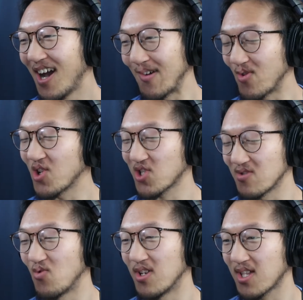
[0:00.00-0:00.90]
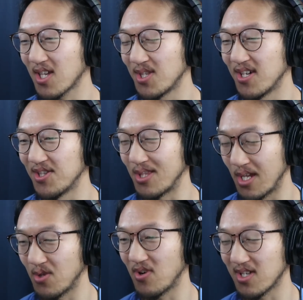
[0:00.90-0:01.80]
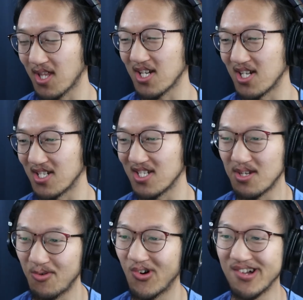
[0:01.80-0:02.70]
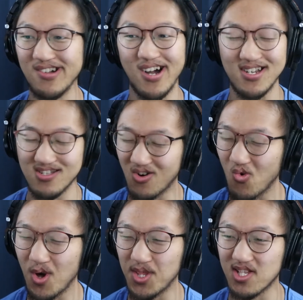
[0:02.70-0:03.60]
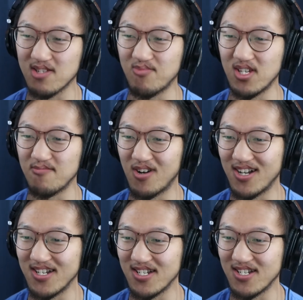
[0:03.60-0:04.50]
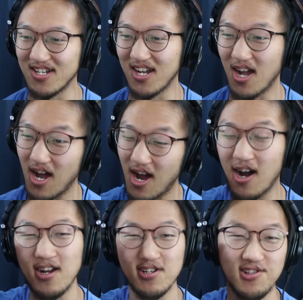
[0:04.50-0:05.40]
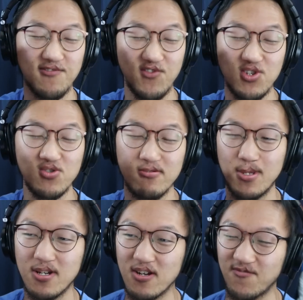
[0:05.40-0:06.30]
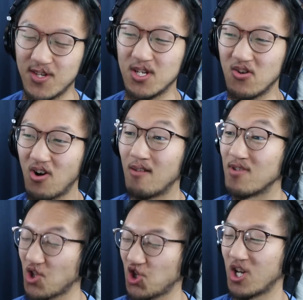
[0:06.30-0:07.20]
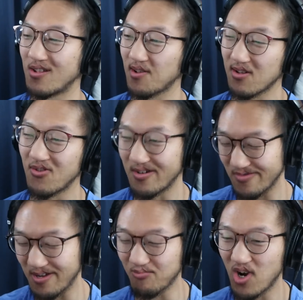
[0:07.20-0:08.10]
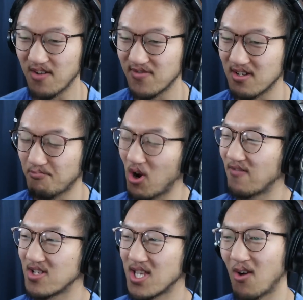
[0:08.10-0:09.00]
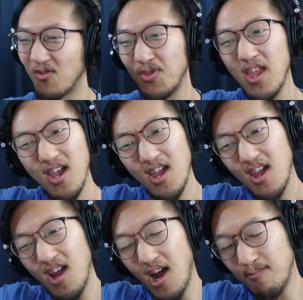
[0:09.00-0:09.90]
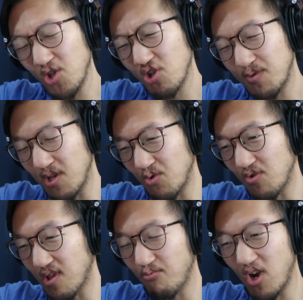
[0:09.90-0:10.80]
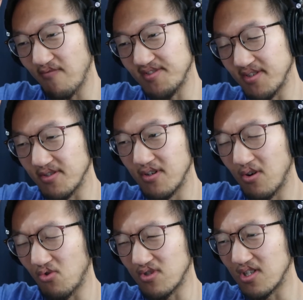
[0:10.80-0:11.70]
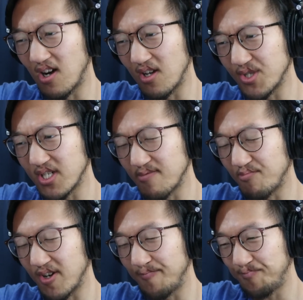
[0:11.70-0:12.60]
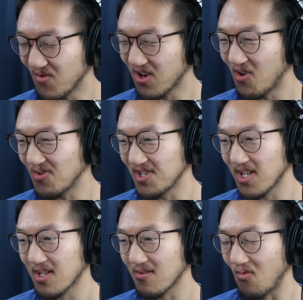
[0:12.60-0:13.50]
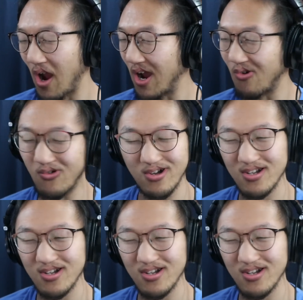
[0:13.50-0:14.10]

I watched it once and then later I decided, you know what, I don't want this to be my highest viewed video on my channel, so I privated that one. I'm not sure if the other one's privated or not, but regardless, wow,